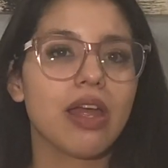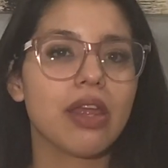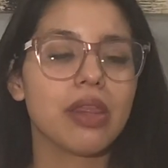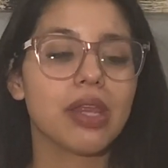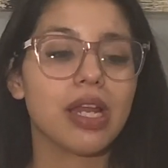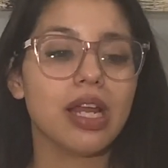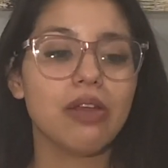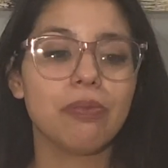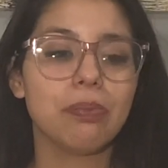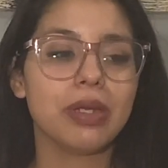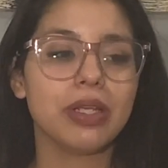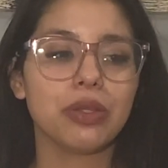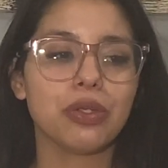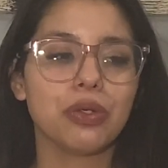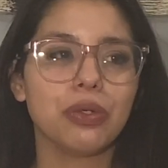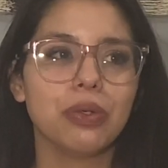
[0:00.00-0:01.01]
that I've been
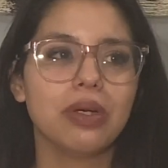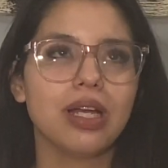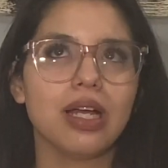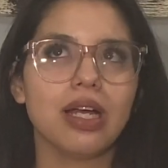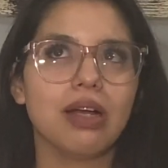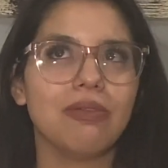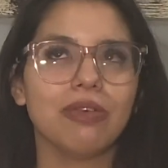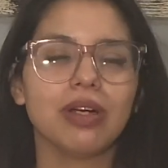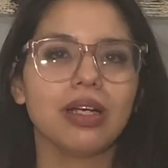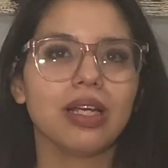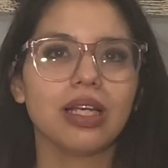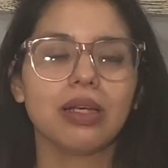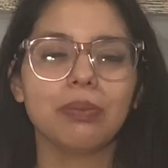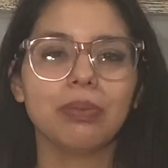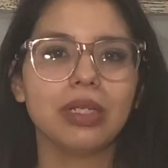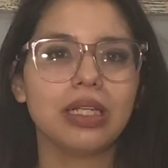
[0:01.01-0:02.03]
through ever, like
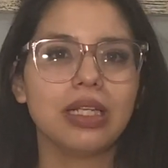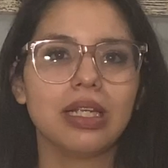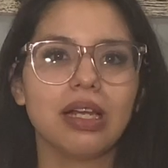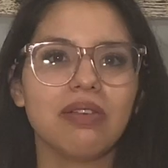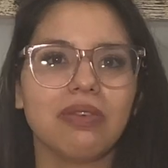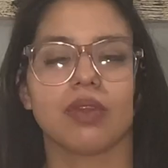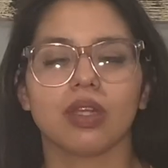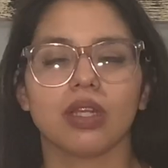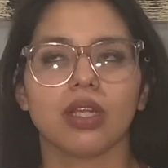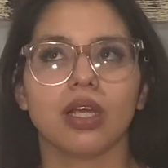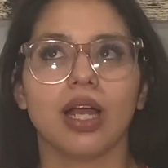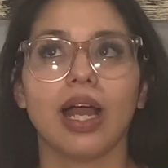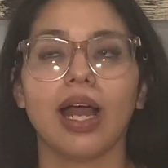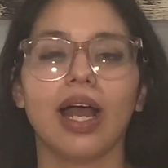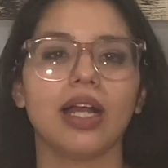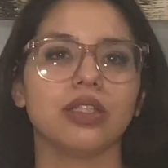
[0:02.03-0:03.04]
completely ever. I
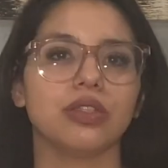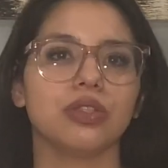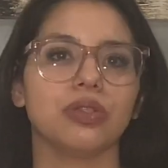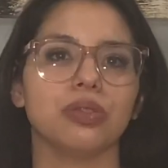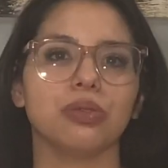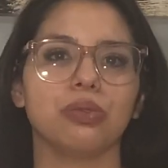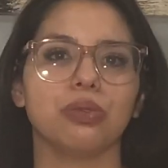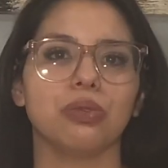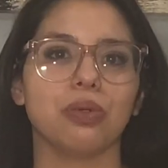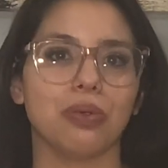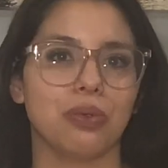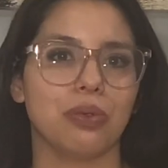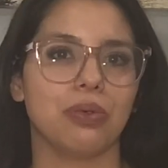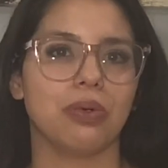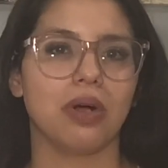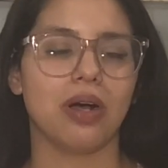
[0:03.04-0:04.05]
had to
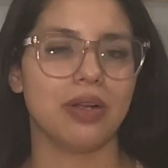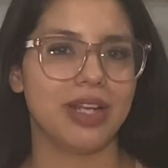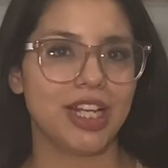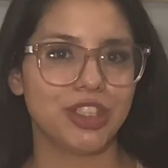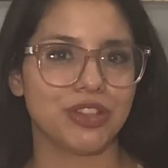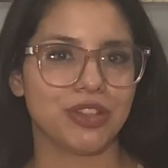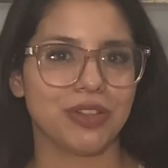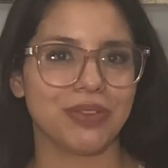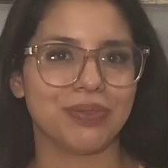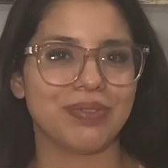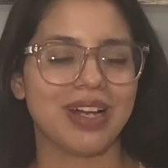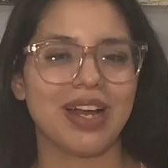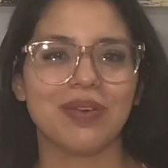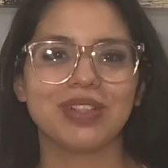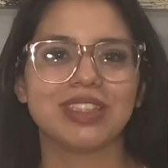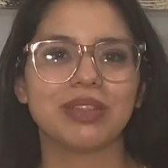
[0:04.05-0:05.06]
go on natural.
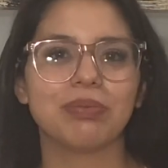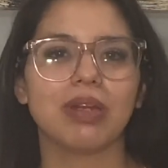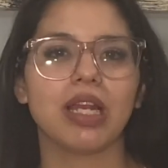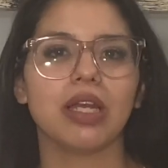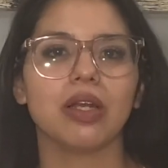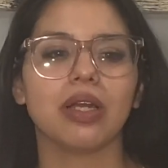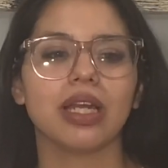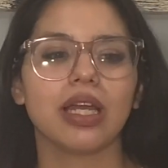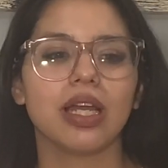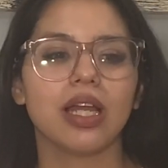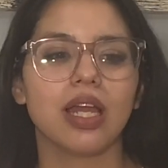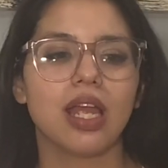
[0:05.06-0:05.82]
I wasn't planning on it.